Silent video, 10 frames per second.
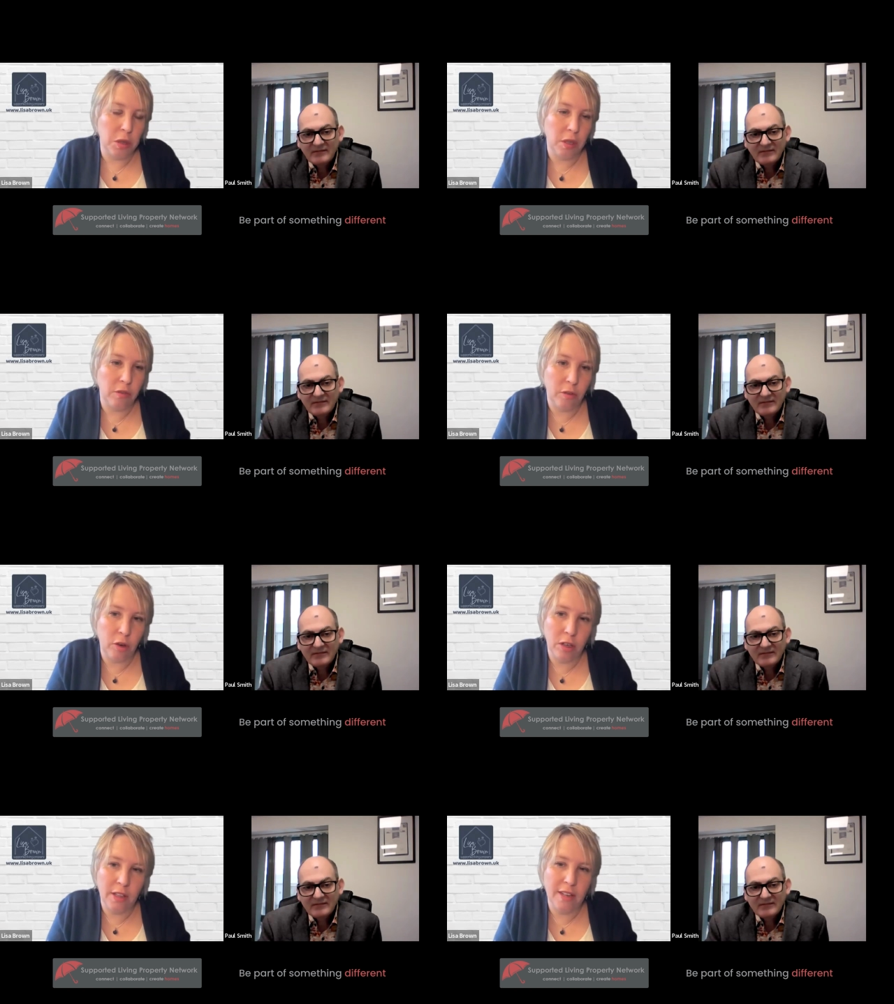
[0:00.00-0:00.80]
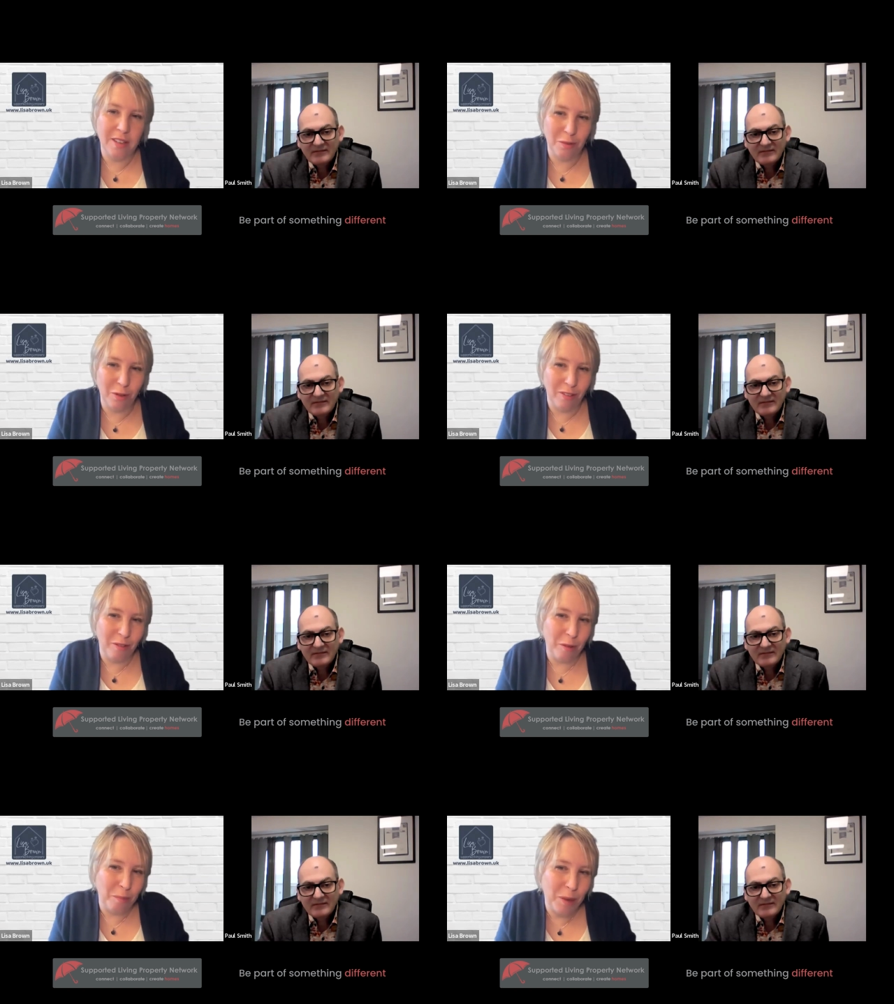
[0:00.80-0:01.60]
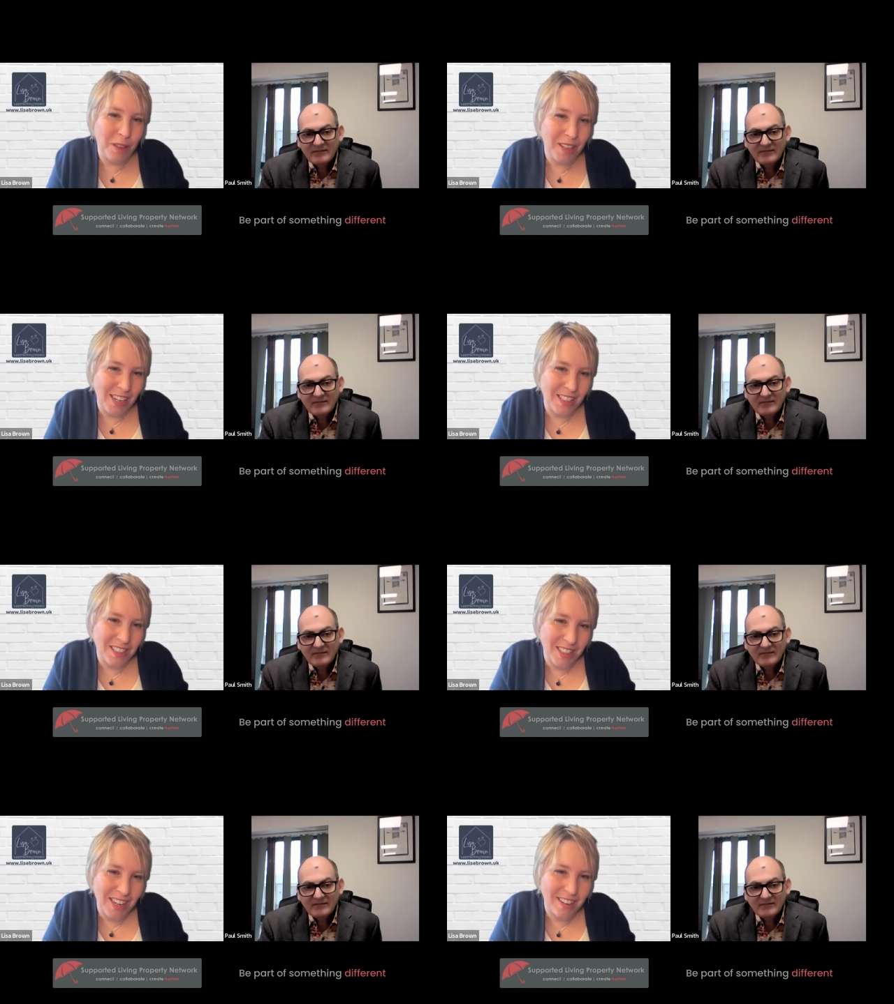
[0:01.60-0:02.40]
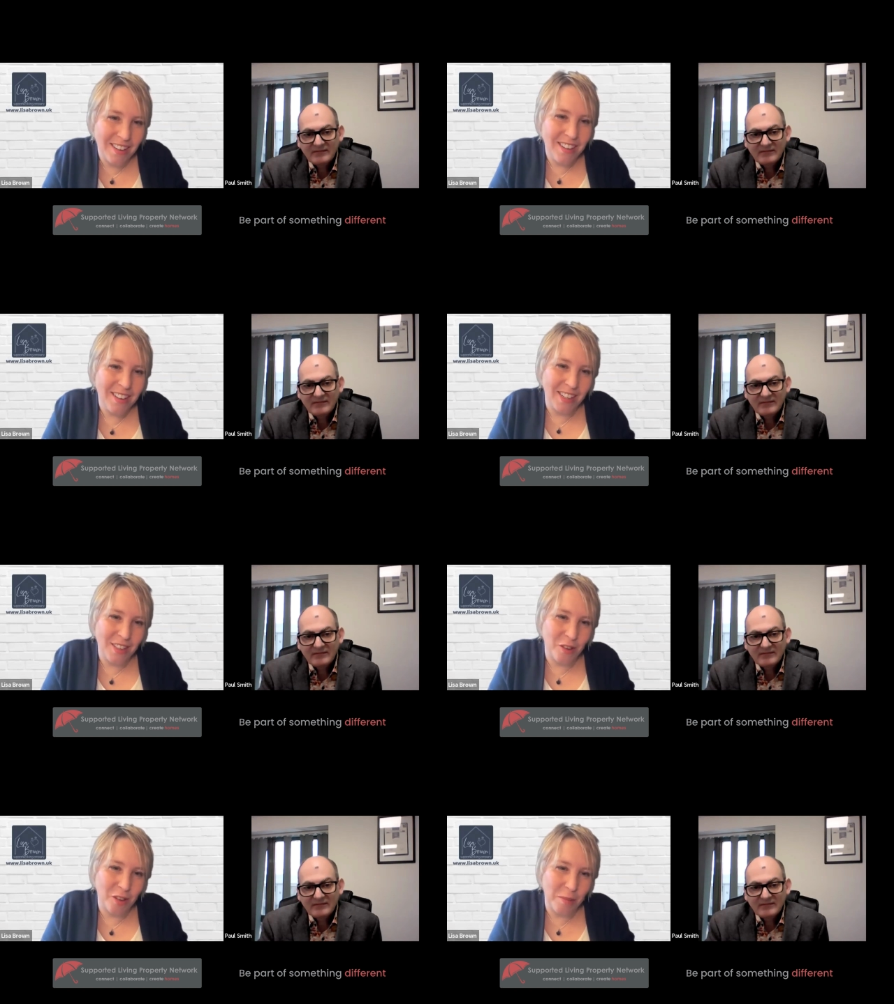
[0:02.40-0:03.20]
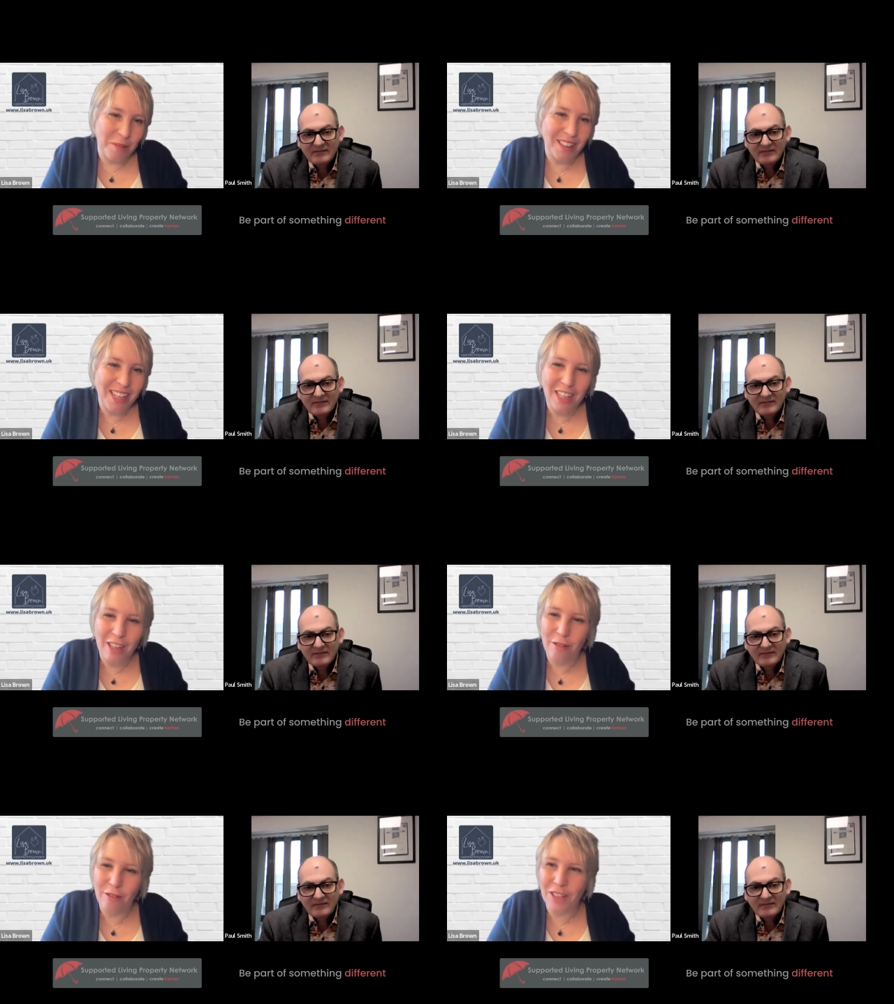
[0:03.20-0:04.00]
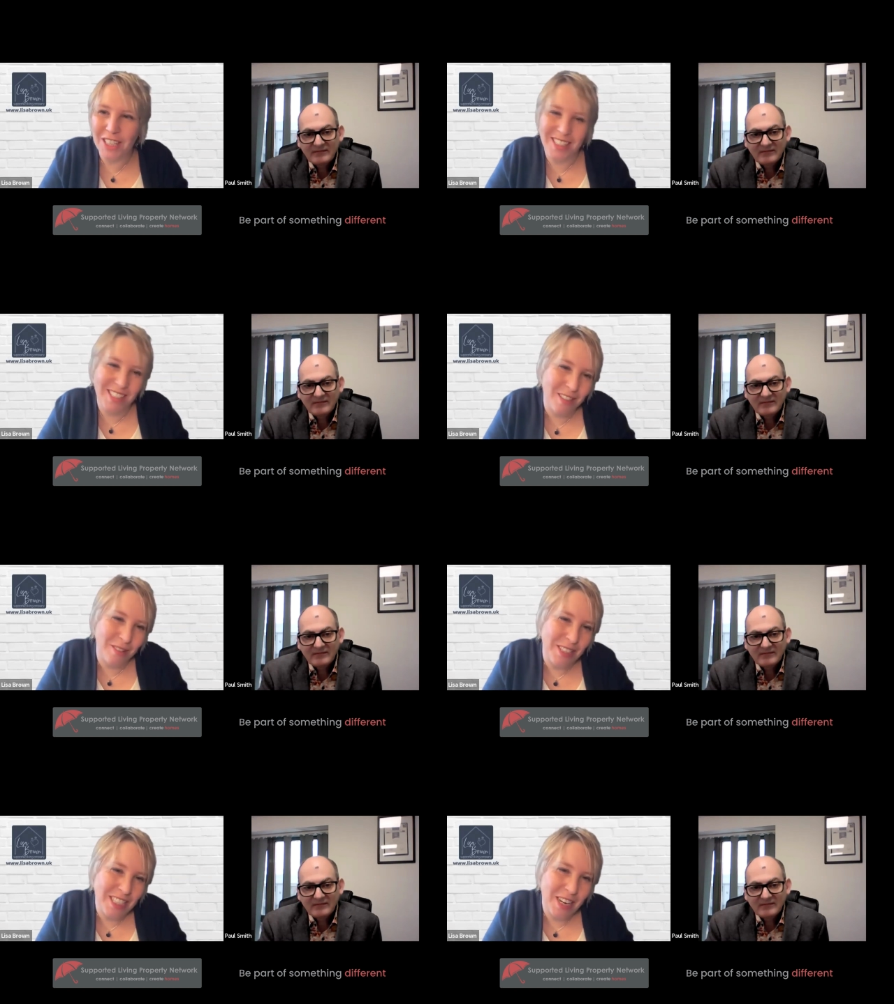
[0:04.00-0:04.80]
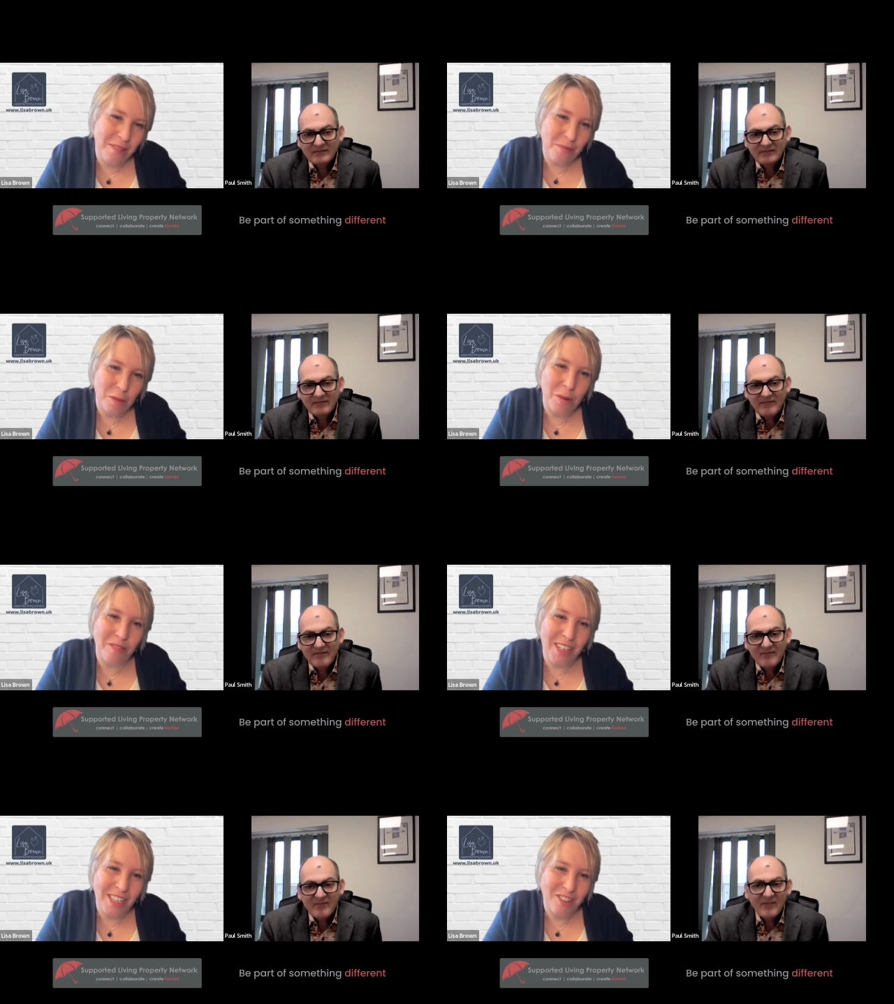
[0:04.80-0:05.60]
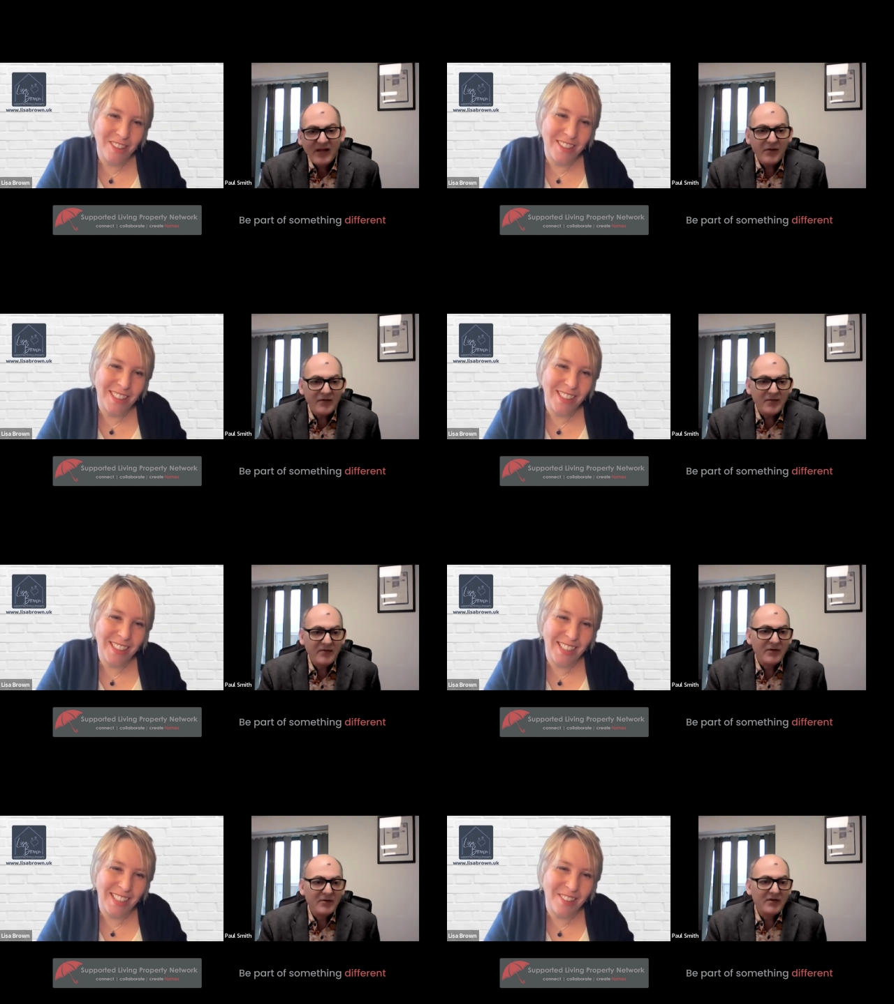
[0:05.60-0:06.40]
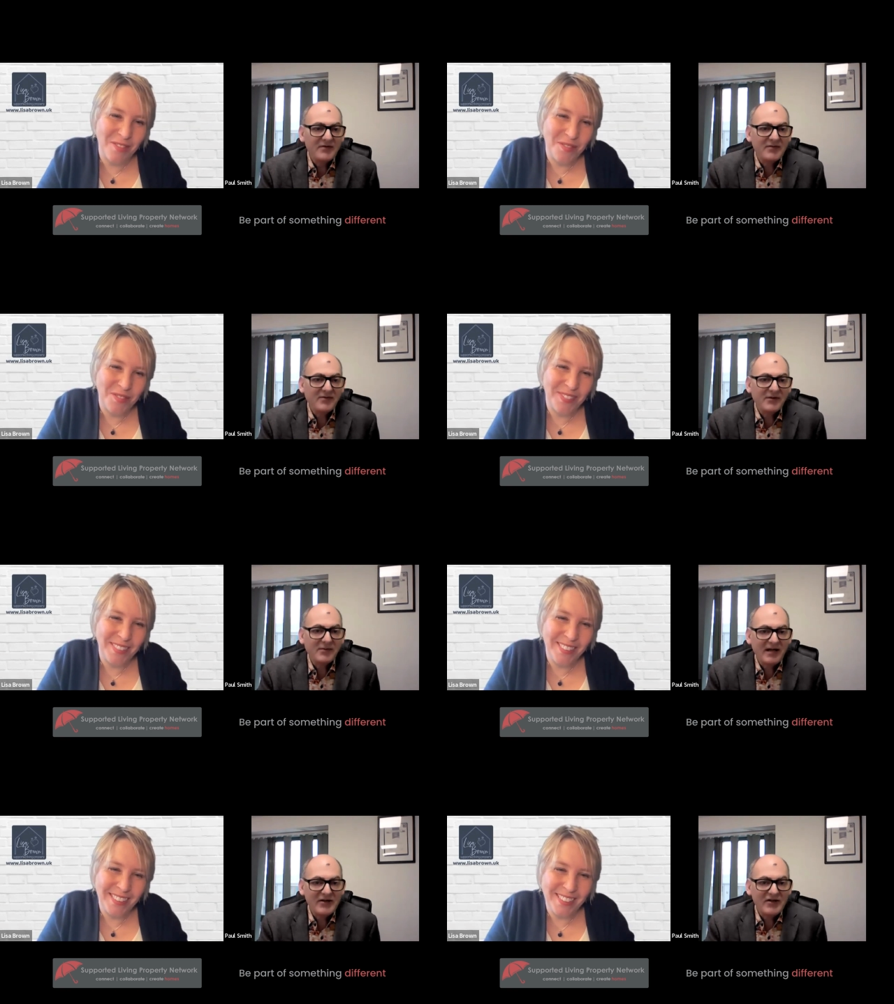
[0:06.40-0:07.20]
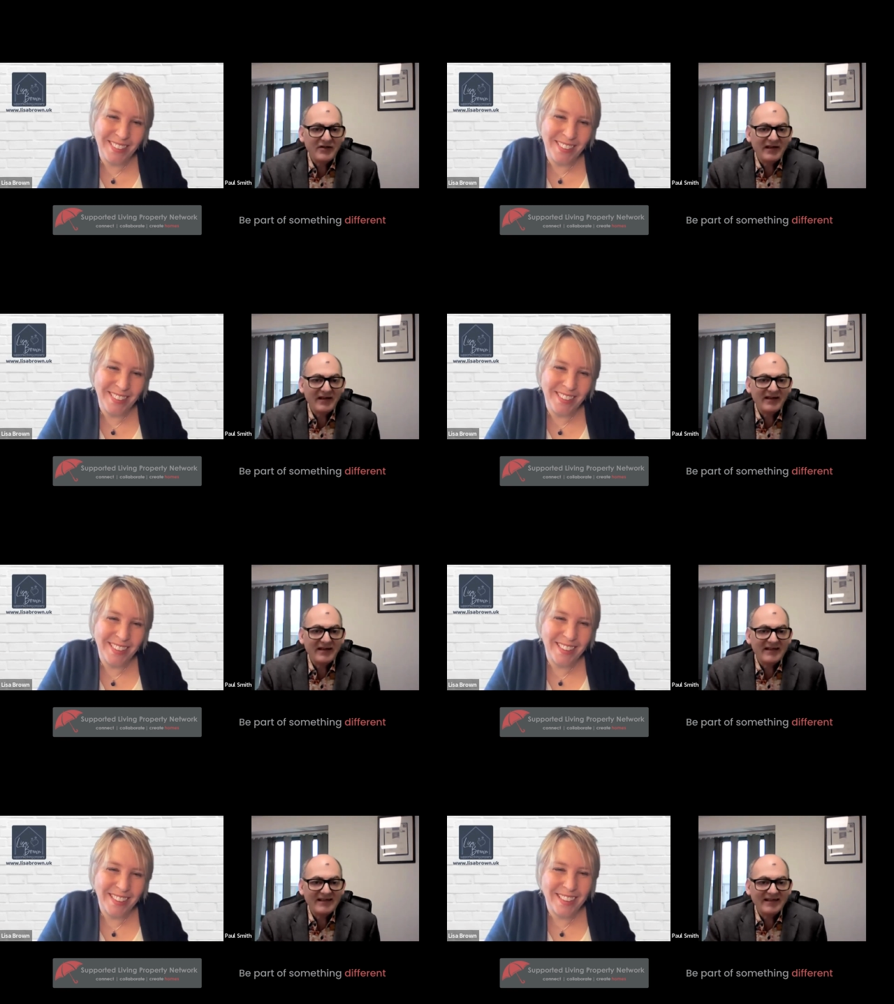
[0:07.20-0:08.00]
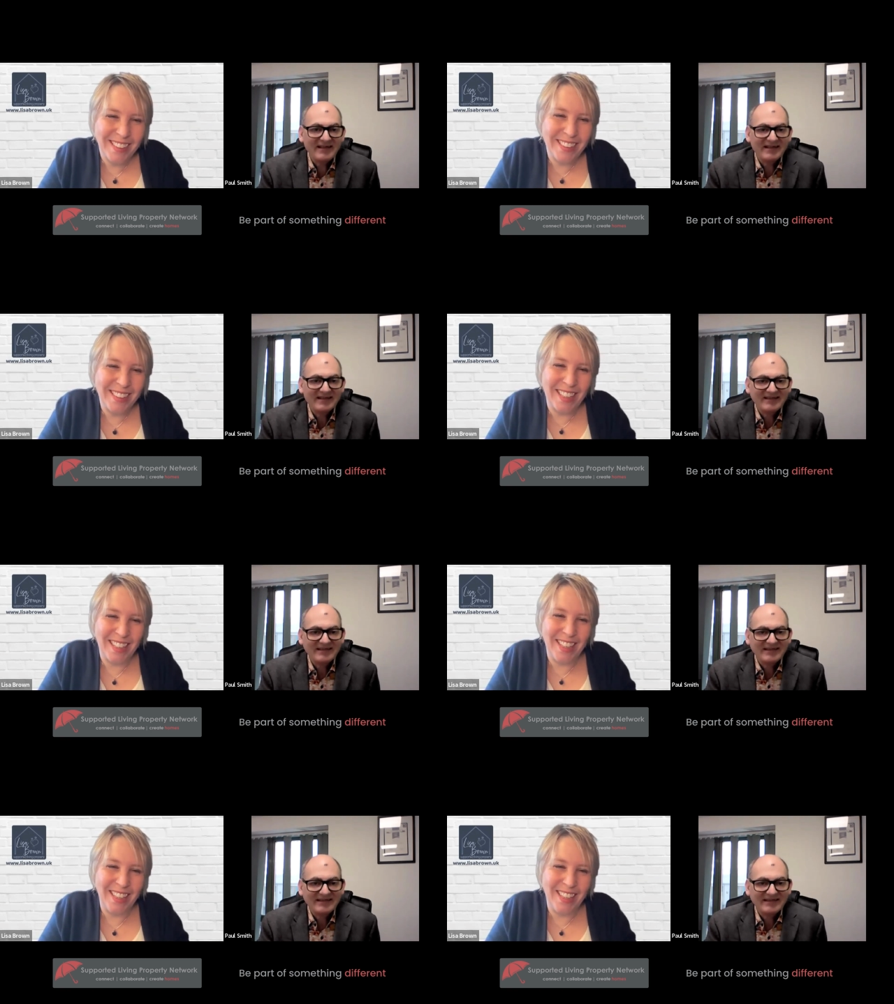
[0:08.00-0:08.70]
Speaker 1: with you if they've got anything else, and we'll put the link to that document. Thank you for chatting to me today. It's been really
Speaker 2: interesting. No, it's been a real pleasure. Thank you, Lisa.
Speaker 1: Thank